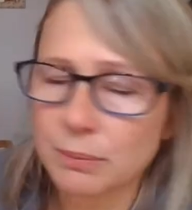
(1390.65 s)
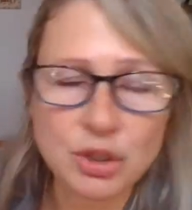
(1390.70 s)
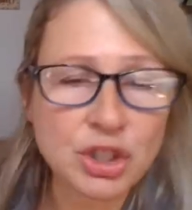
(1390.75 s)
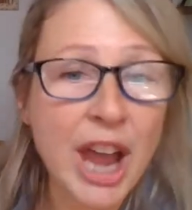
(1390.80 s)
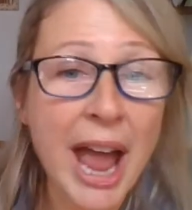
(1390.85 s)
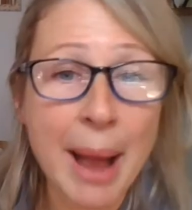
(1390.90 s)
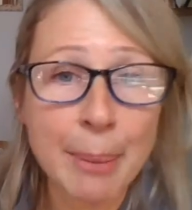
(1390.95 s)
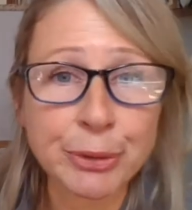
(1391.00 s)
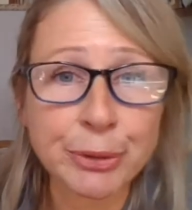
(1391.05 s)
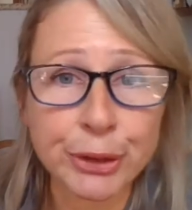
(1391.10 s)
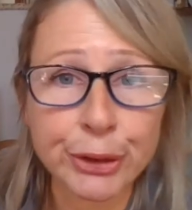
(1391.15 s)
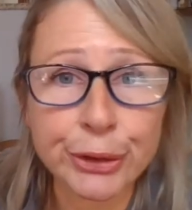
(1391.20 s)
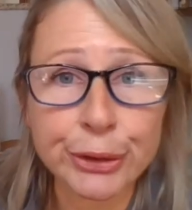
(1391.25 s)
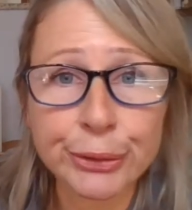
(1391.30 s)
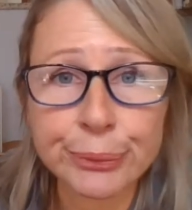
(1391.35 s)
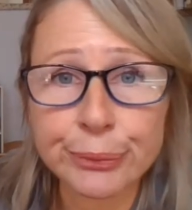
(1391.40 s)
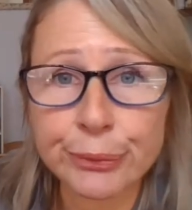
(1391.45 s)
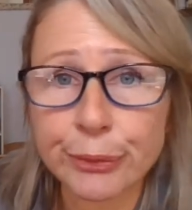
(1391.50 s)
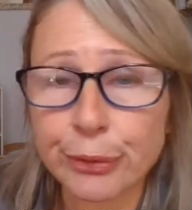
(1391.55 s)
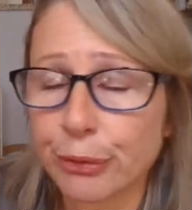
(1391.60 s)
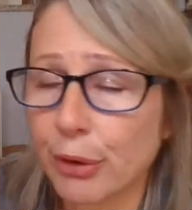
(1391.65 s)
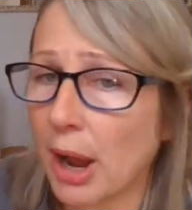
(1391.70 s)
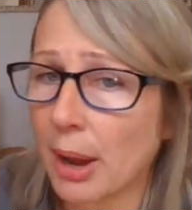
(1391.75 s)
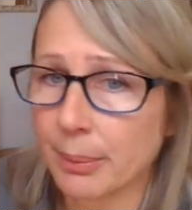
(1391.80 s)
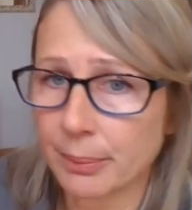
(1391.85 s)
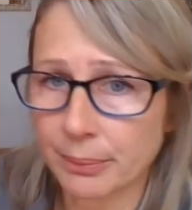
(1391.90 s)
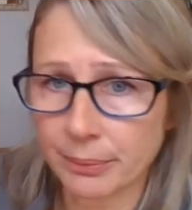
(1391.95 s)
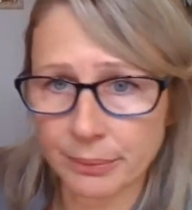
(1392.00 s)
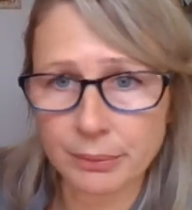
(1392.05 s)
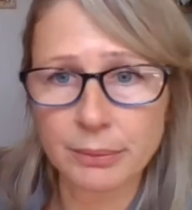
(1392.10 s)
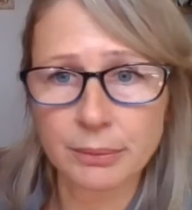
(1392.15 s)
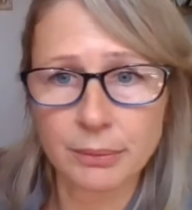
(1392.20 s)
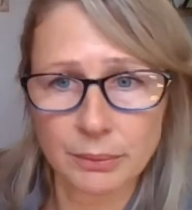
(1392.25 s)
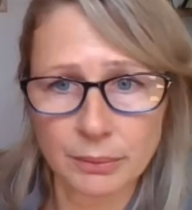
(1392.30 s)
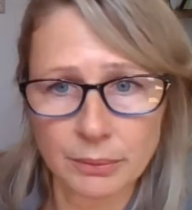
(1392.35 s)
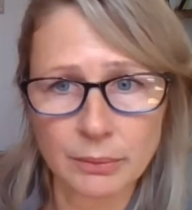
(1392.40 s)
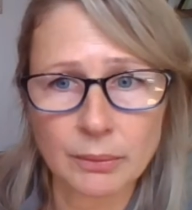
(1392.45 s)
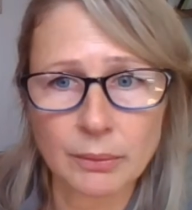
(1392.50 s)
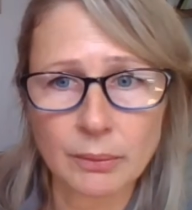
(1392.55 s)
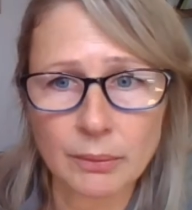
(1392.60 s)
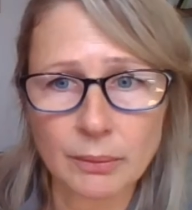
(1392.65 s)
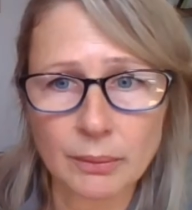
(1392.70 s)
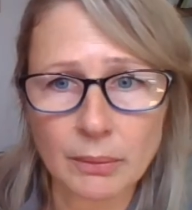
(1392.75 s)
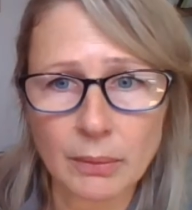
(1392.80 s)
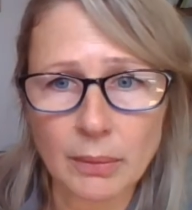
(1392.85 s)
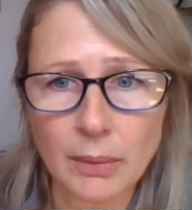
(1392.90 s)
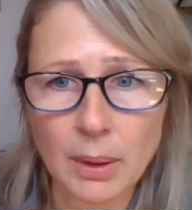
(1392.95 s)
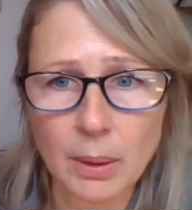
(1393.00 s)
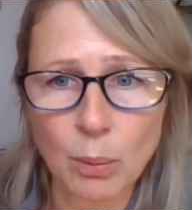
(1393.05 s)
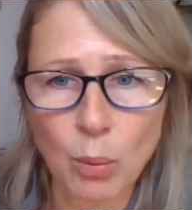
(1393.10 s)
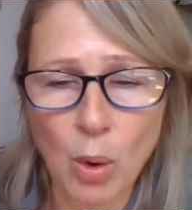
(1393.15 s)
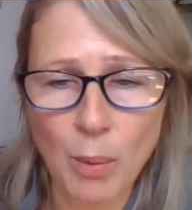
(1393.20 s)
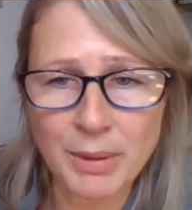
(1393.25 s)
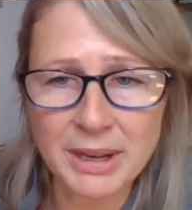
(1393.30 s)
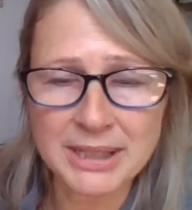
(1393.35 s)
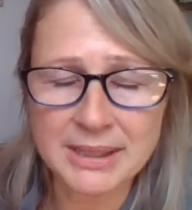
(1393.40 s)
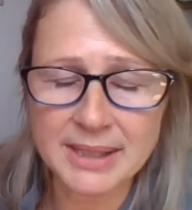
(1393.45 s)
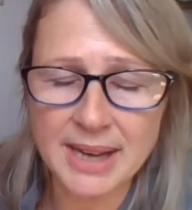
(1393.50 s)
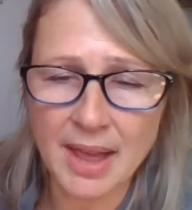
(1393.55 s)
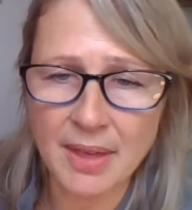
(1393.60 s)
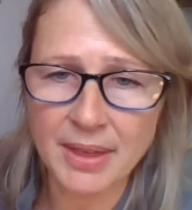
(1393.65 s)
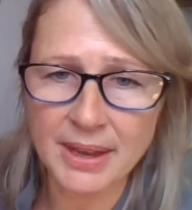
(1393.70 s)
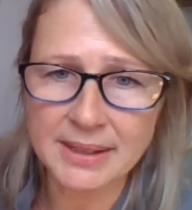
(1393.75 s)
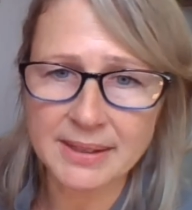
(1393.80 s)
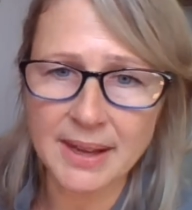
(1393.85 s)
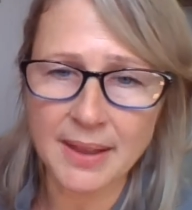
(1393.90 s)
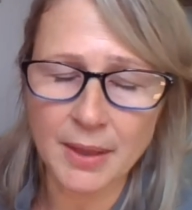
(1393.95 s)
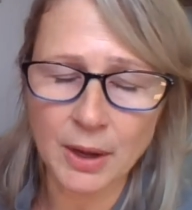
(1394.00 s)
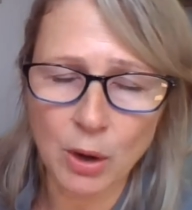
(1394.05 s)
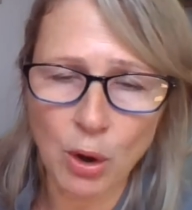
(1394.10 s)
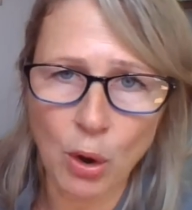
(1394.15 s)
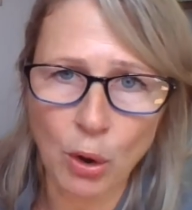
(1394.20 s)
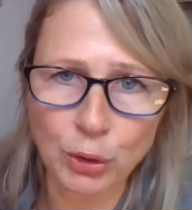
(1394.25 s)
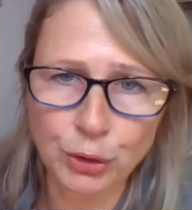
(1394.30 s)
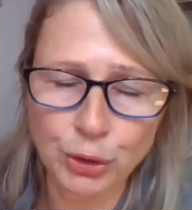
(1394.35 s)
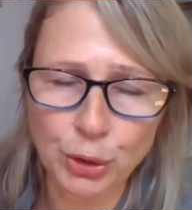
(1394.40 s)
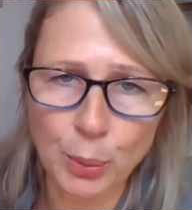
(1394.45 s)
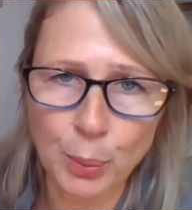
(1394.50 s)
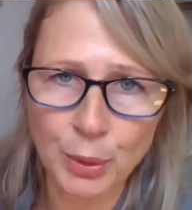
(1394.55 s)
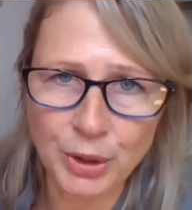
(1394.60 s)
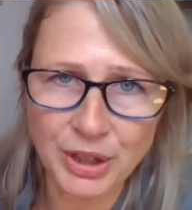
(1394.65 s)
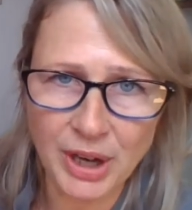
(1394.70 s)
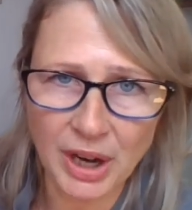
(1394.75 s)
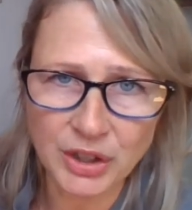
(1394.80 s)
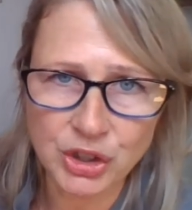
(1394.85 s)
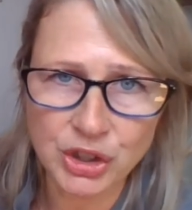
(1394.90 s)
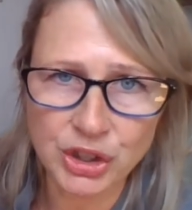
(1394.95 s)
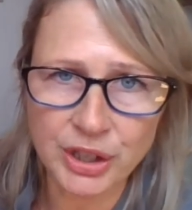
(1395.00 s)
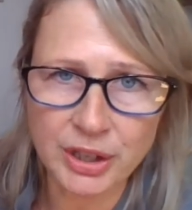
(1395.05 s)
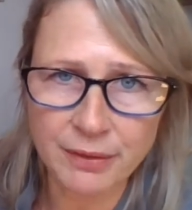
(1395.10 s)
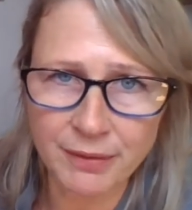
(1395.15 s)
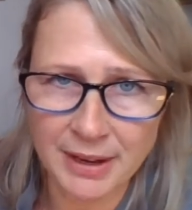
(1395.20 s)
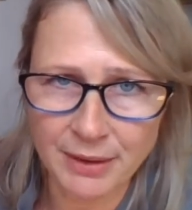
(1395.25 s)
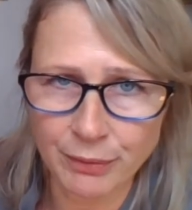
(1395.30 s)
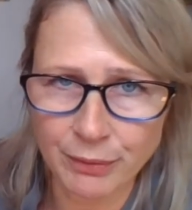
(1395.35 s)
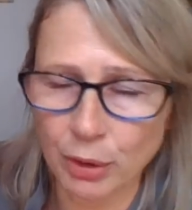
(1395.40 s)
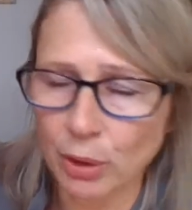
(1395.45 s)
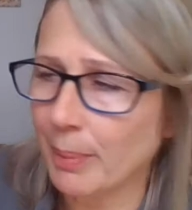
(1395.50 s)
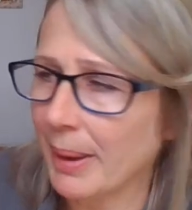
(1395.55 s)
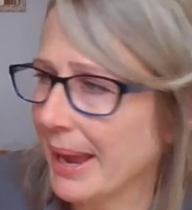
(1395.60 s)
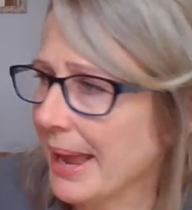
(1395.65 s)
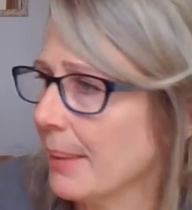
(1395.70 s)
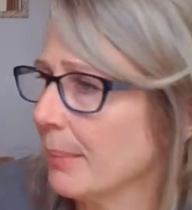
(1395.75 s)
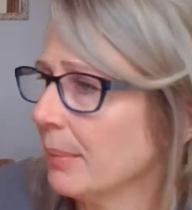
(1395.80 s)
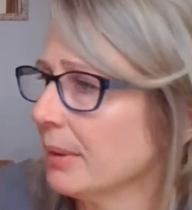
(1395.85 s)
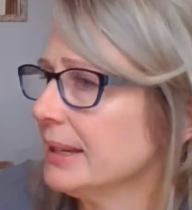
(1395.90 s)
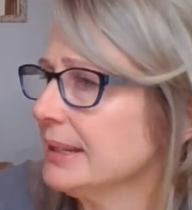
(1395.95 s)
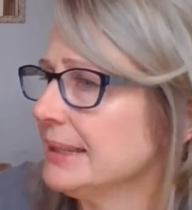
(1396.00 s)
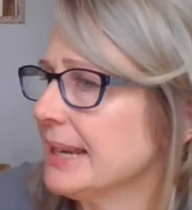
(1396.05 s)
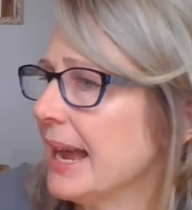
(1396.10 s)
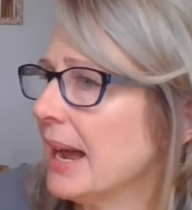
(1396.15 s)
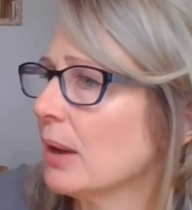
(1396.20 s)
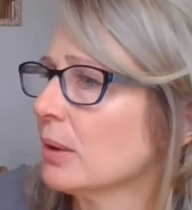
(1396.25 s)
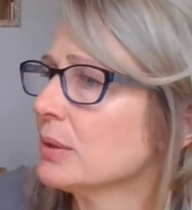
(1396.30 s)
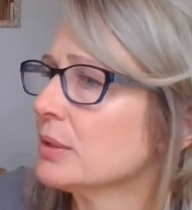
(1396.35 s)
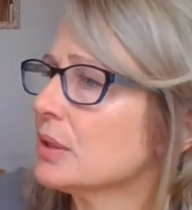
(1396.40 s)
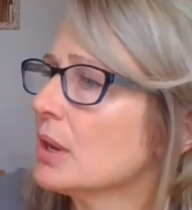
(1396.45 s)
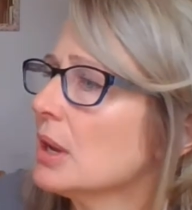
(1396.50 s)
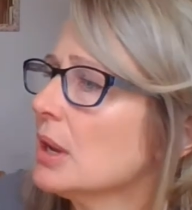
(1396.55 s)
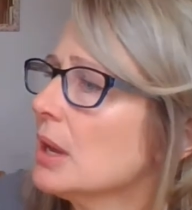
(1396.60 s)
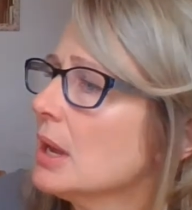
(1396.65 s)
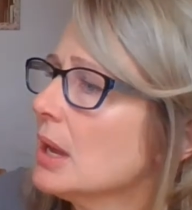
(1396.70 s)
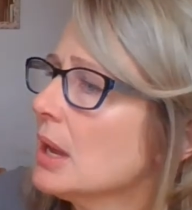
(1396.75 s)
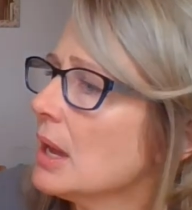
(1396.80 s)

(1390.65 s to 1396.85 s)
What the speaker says: chapter from Womanist Ethics and the Cultural Production of Evil by Emily Towns,